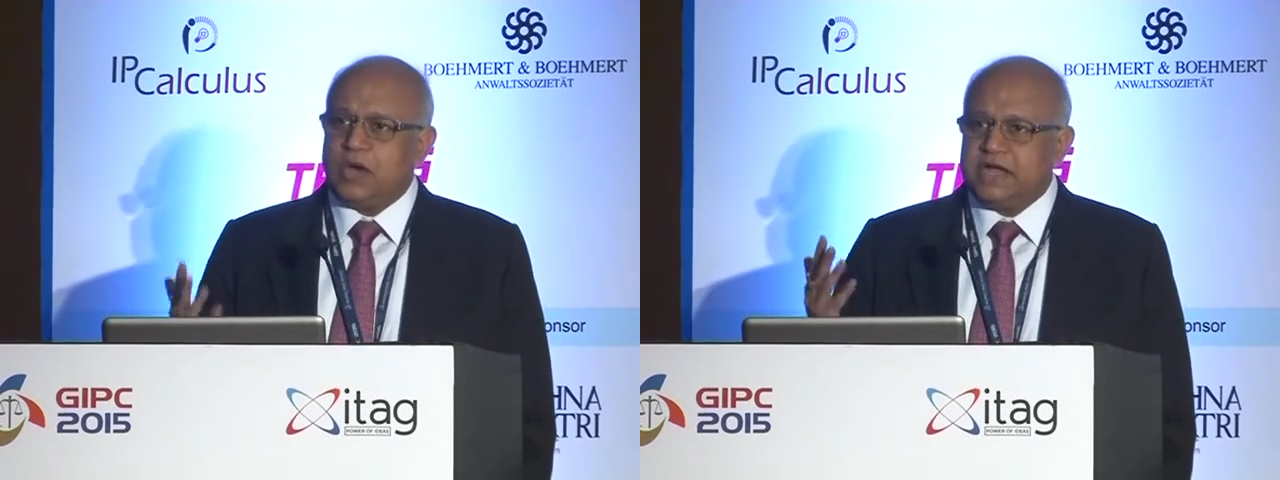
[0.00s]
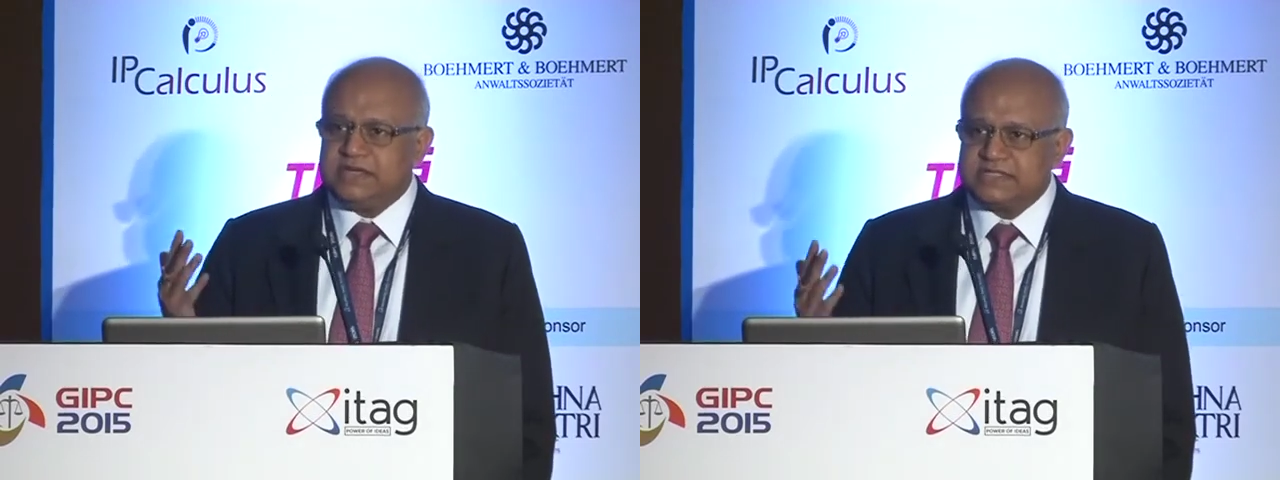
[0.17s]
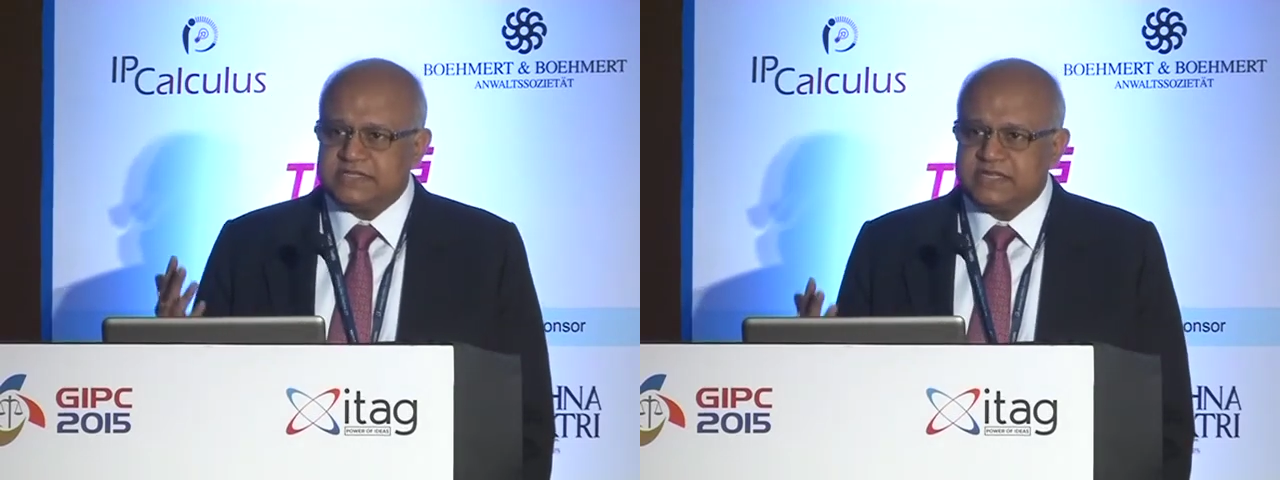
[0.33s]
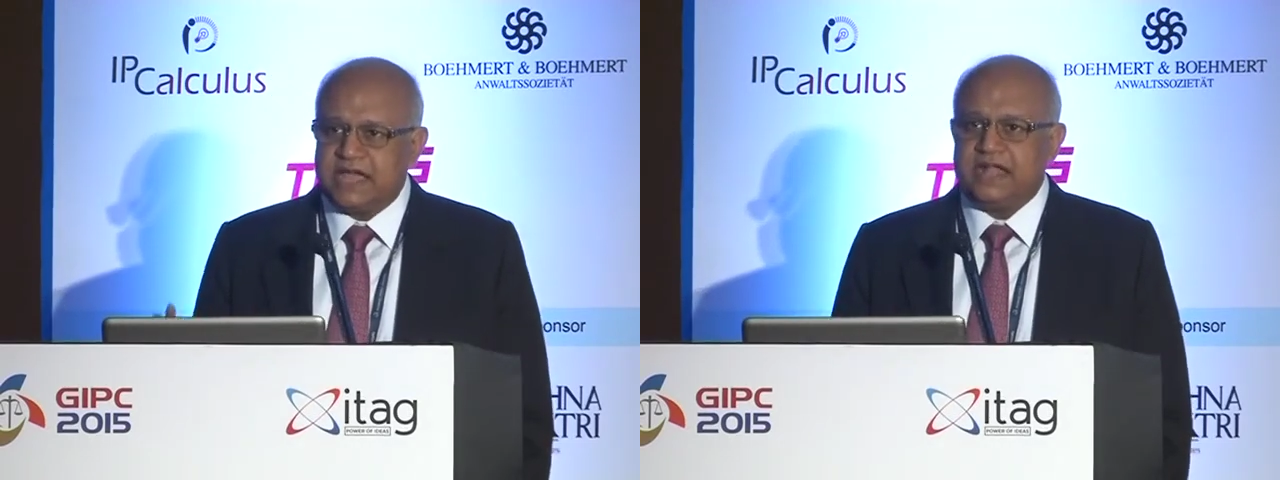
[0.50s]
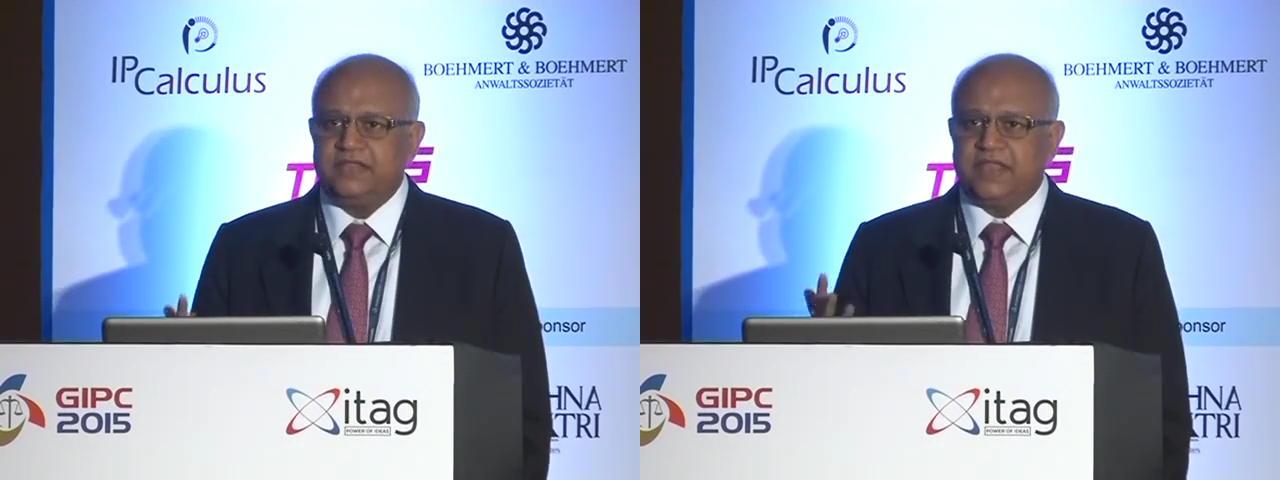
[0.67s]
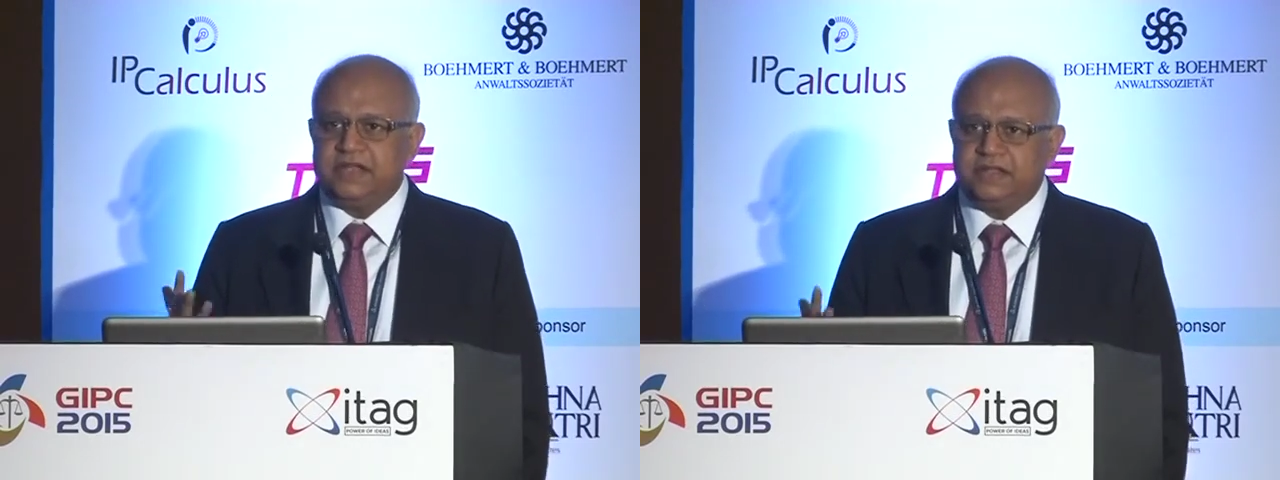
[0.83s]

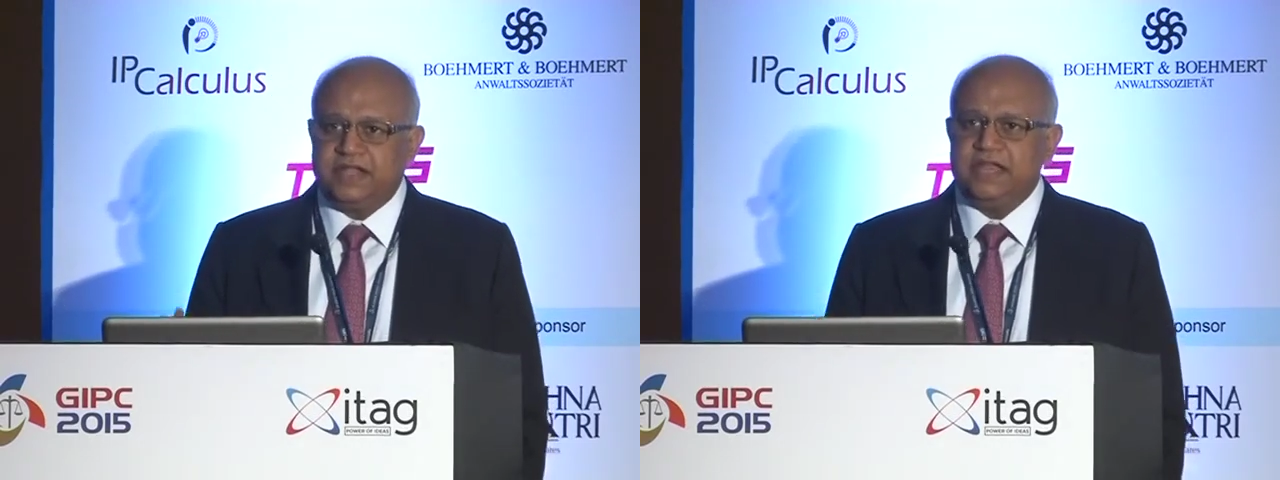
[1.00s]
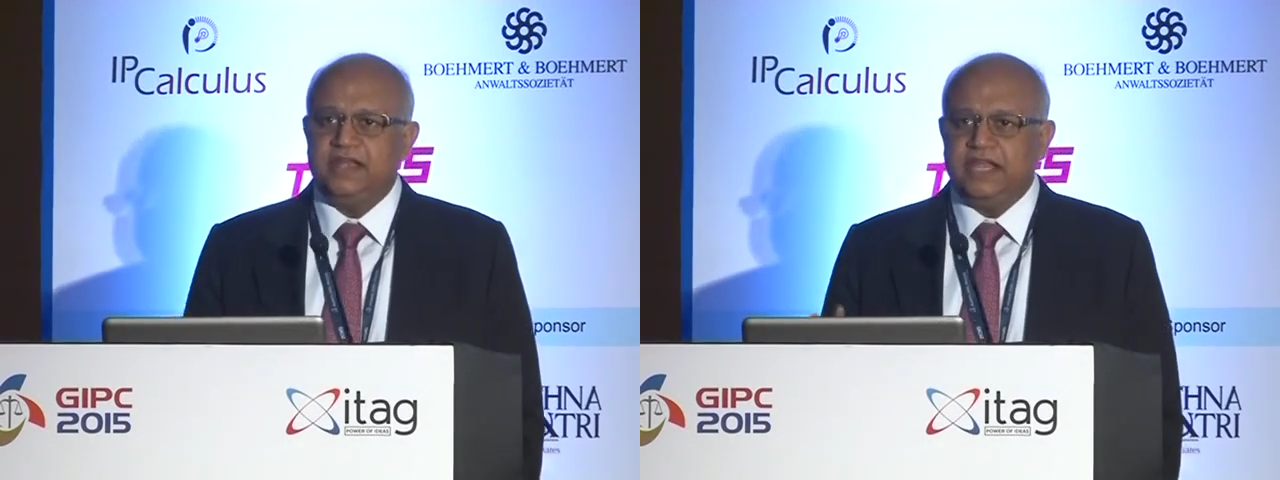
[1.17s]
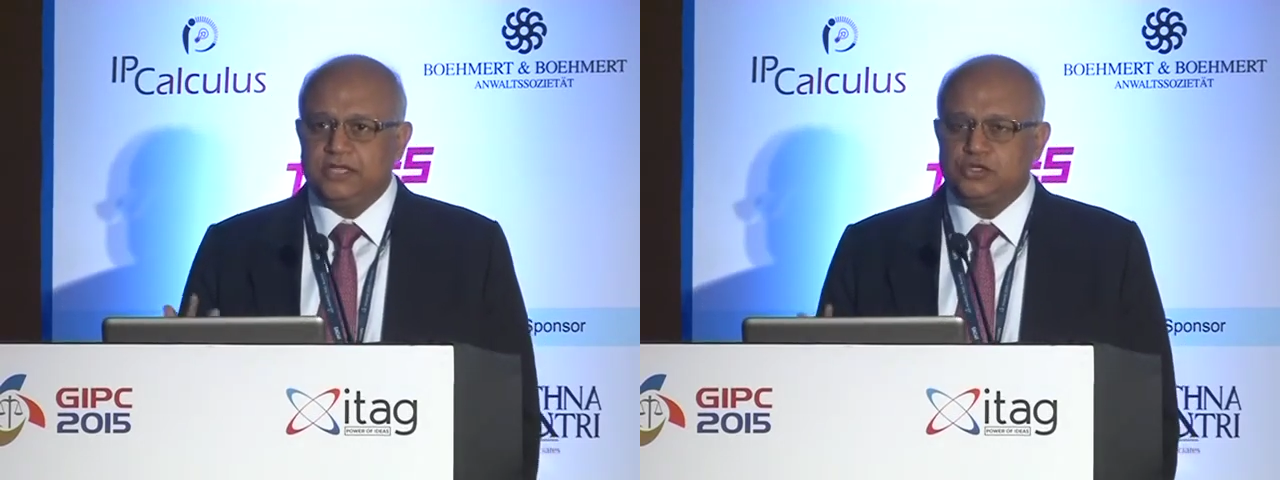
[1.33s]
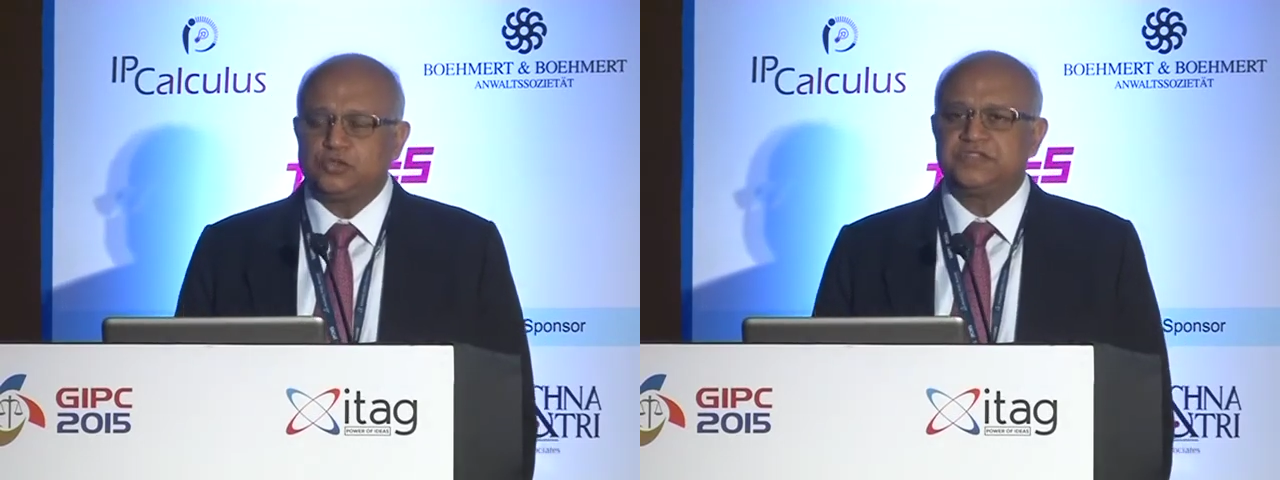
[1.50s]
understand that they need to